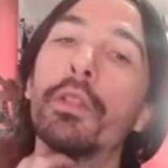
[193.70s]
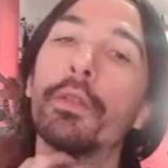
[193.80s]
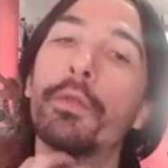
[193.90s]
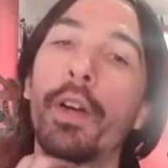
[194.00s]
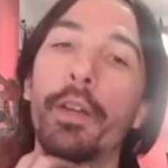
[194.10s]

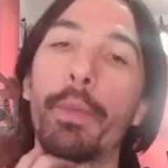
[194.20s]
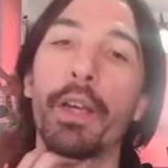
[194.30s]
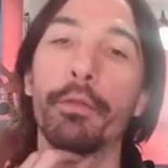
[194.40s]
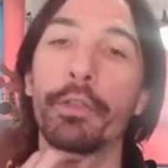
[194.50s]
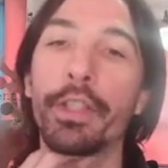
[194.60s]
5 pi
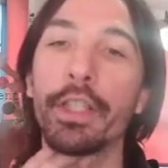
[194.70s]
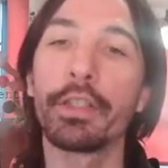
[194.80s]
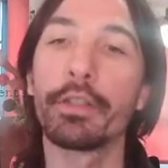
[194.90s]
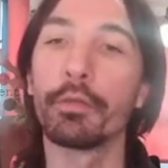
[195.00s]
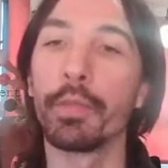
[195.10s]
over 6,
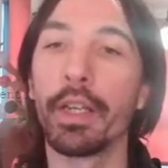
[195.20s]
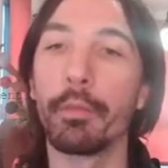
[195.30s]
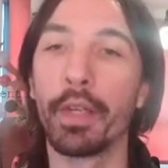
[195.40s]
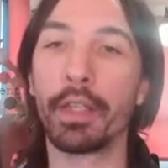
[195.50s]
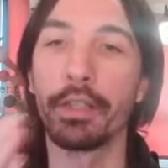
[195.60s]
so
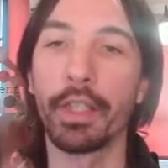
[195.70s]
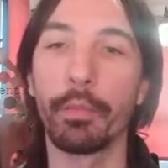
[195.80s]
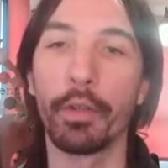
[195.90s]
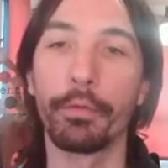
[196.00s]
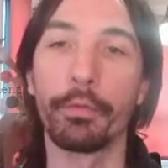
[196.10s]
by step
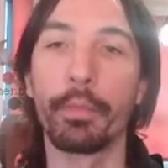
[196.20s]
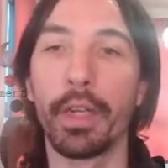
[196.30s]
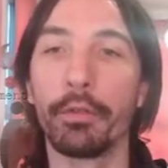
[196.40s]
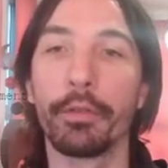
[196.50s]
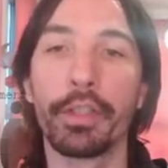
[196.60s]
of pi
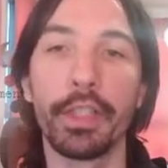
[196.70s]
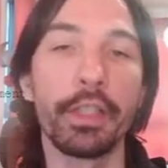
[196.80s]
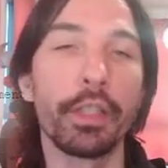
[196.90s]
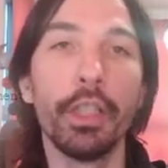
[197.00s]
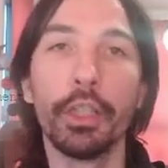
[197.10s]
over
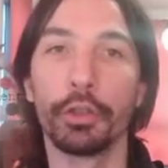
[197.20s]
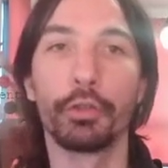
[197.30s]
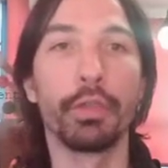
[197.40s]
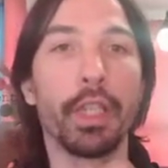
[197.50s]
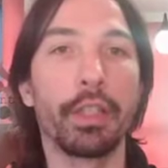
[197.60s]
6, just
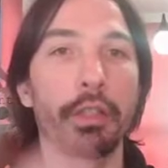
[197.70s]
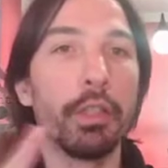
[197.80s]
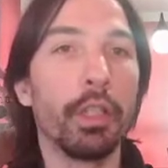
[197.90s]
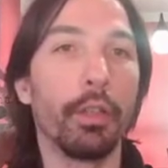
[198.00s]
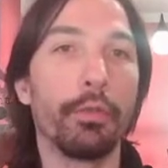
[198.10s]
to get
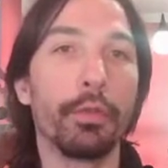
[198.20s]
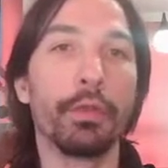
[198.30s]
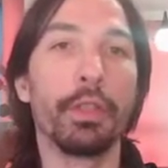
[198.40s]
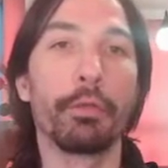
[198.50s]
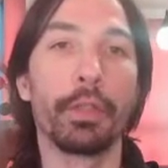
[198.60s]
a few
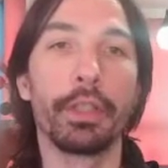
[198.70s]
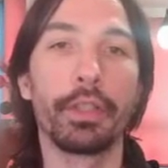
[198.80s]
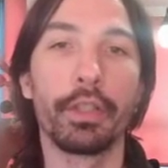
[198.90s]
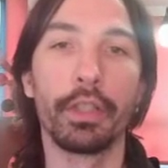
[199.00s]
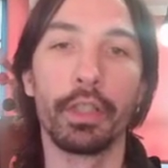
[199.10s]
different
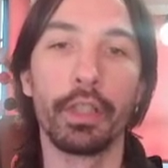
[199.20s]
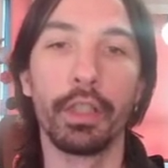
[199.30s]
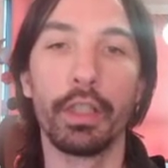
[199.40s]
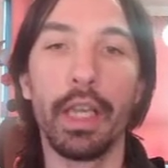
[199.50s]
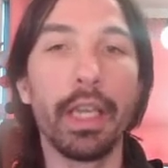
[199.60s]

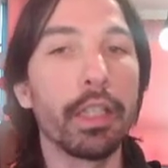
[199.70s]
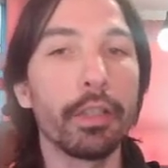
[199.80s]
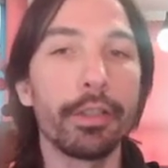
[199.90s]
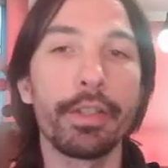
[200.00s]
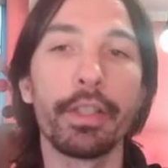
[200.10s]

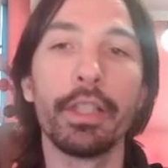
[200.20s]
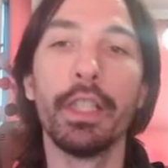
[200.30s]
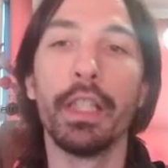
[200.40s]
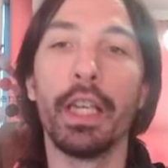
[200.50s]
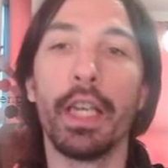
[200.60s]
angles.
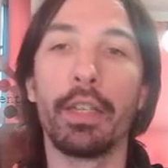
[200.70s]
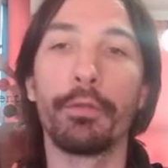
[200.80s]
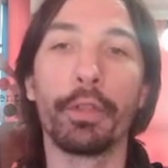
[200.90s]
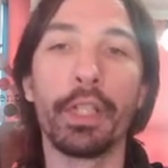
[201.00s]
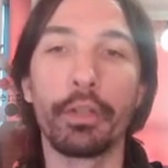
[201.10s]
And
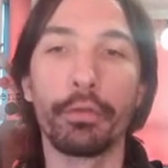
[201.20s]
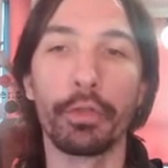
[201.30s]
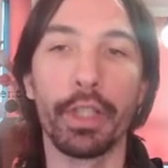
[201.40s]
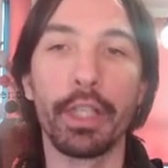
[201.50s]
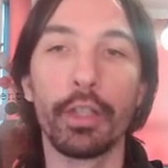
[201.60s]
for each of those
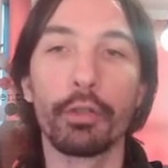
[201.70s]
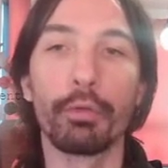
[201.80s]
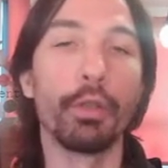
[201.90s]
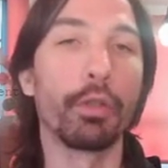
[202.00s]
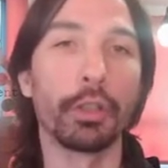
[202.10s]
angles, we
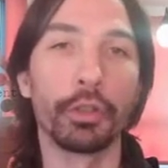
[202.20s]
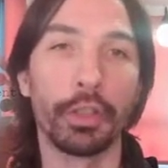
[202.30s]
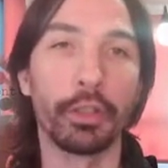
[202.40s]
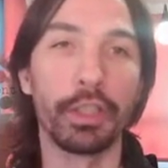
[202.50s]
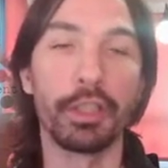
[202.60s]
look just
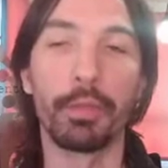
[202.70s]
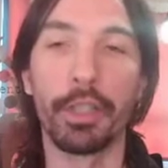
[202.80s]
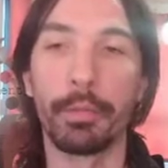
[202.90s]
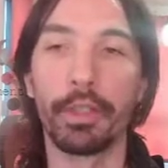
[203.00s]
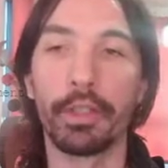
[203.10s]
at
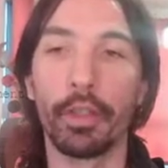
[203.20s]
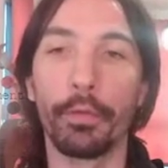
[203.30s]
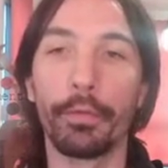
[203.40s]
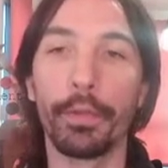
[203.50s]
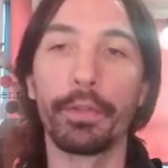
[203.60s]
displacement of
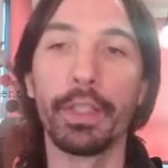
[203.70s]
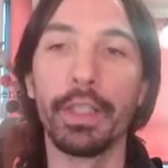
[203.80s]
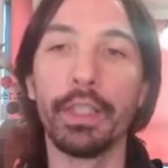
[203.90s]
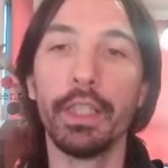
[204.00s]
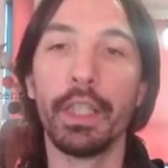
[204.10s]

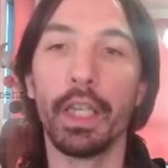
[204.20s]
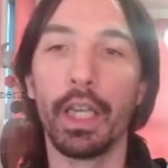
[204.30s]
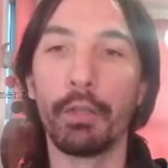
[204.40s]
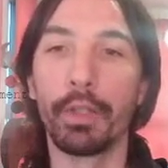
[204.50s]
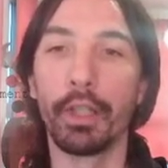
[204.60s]
50,
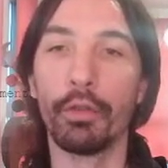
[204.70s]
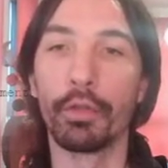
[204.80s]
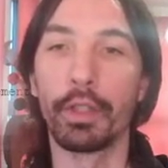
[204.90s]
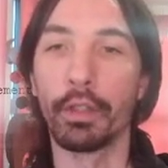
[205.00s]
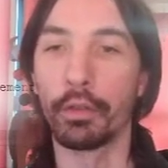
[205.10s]
and we can look,
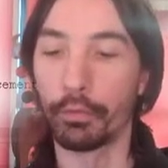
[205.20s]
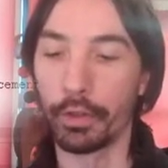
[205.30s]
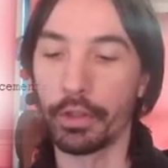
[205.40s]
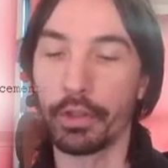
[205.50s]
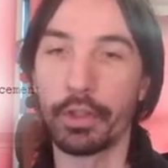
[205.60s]
for
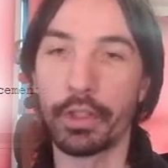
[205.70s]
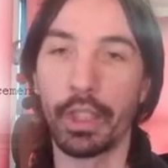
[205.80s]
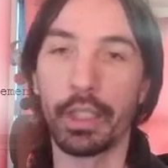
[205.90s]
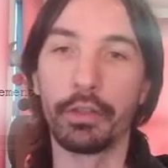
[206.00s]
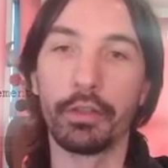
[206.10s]
instance,
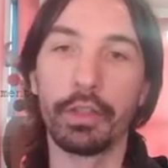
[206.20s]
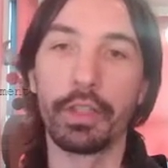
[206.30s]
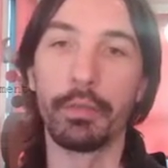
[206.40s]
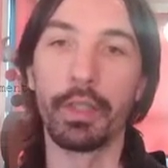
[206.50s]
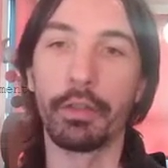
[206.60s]
at the
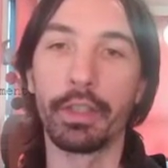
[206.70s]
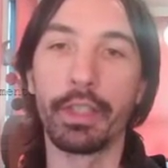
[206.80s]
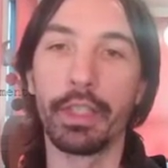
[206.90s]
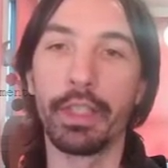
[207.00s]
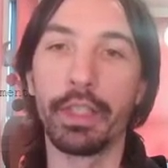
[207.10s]

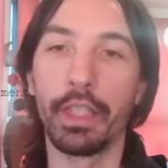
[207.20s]
dissimilarity,